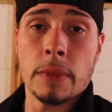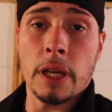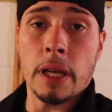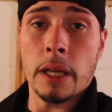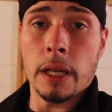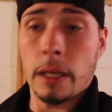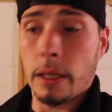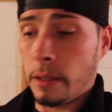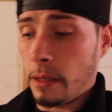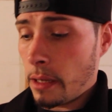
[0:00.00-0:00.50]

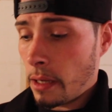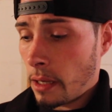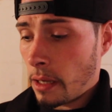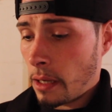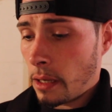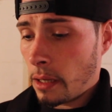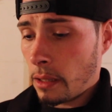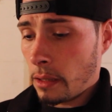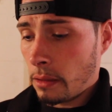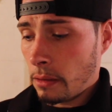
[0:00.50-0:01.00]
and
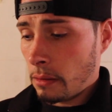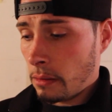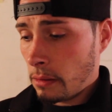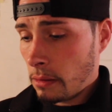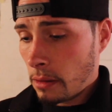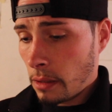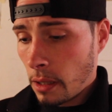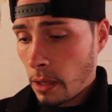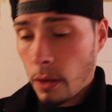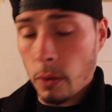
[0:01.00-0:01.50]

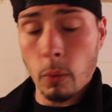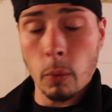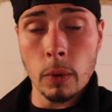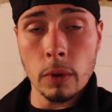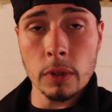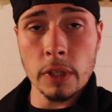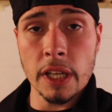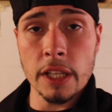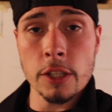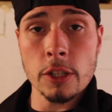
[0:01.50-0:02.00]

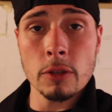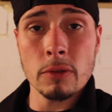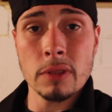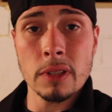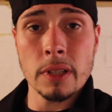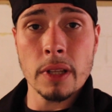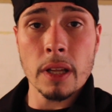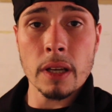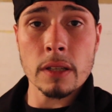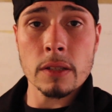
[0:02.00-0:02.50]
we'll catch you in
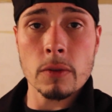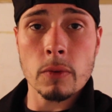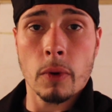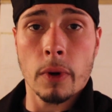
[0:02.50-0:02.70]
the next